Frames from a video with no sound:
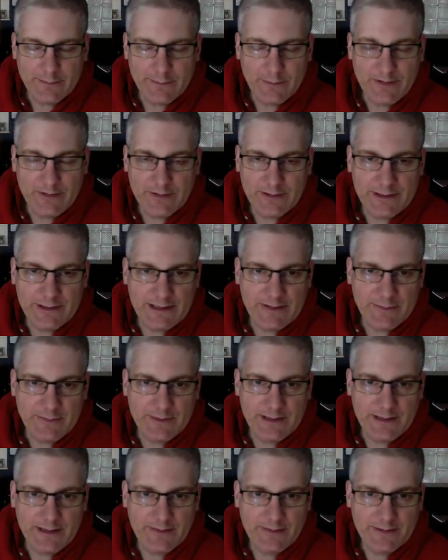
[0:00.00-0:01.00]
recently I've
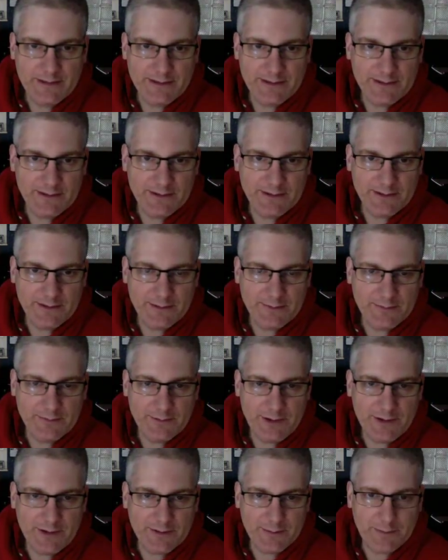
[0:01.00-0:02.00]
been having
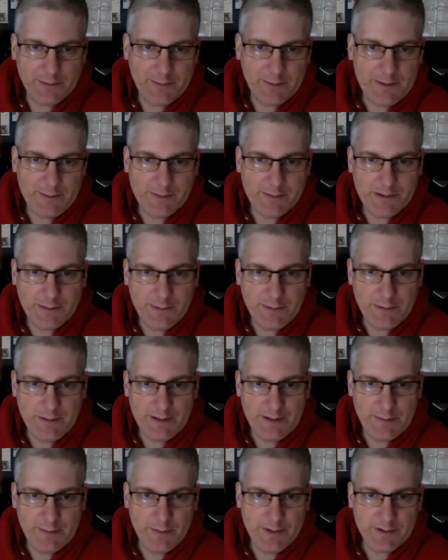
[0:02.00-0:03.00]
some talks with people
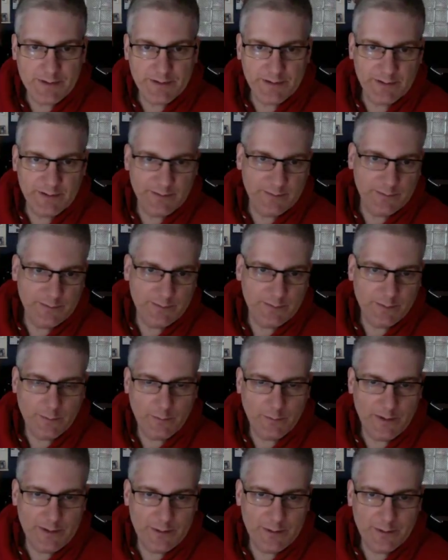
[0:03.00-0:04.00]
about ebooks and
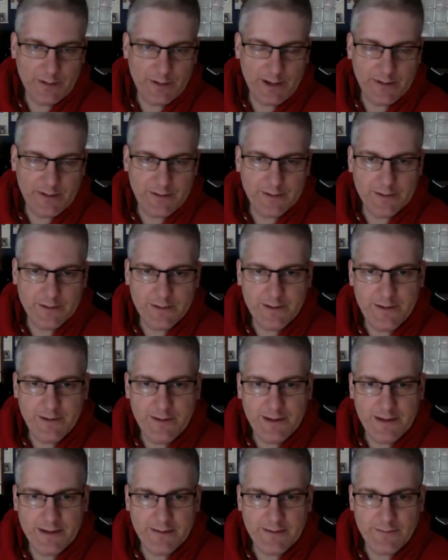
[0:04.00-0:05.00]
whether or not they're a good
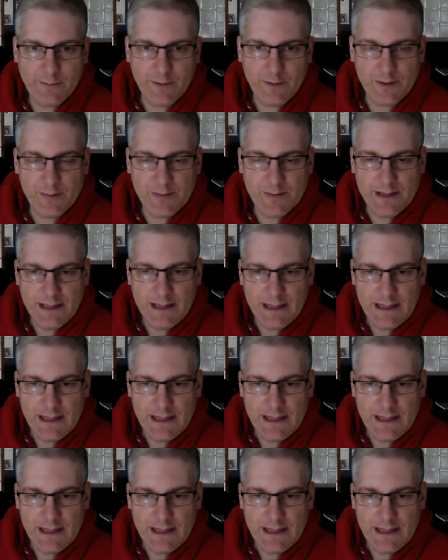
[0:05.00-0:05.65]
thing for them.